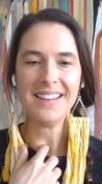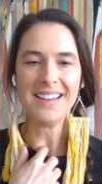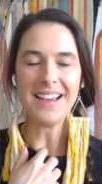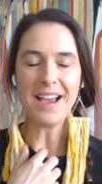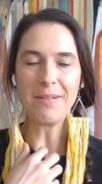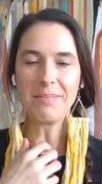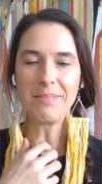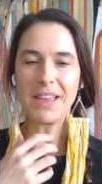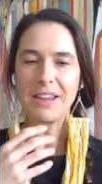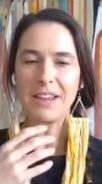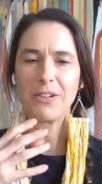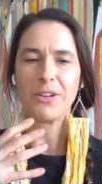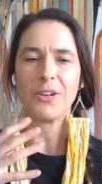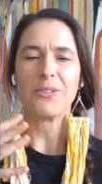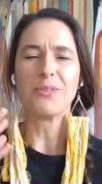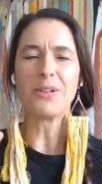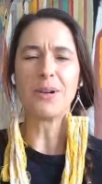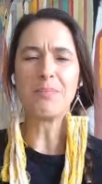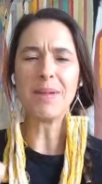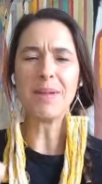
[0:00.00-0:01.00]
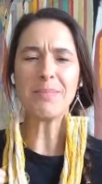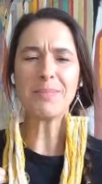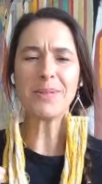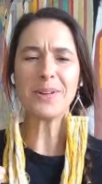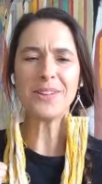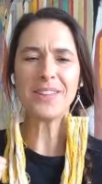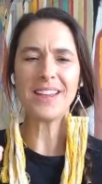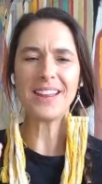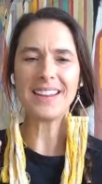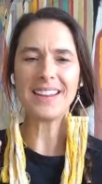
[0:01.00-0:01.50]
I'm like,
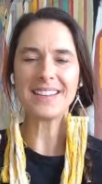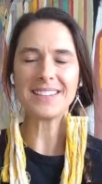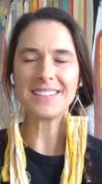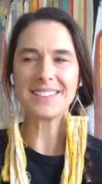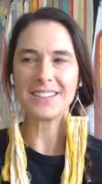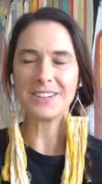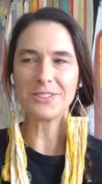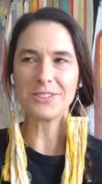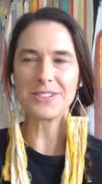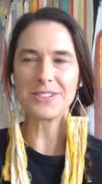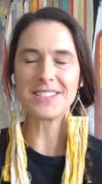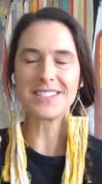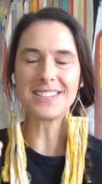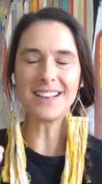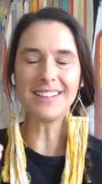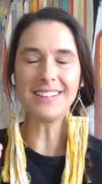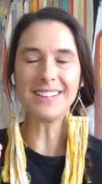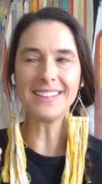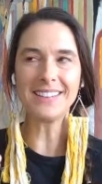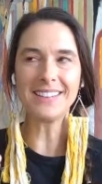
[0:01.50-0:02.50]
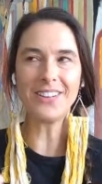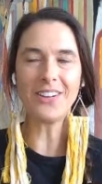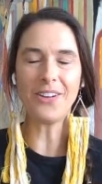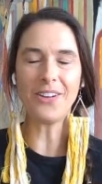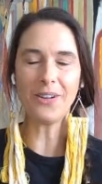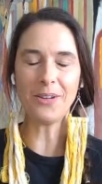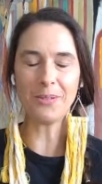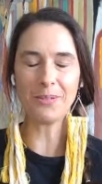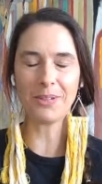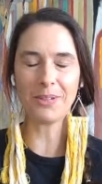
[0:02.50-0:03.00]
remember that it's you're selling the
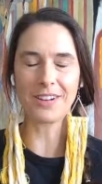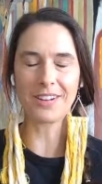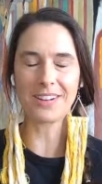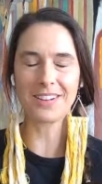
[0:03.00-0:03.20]
artwork.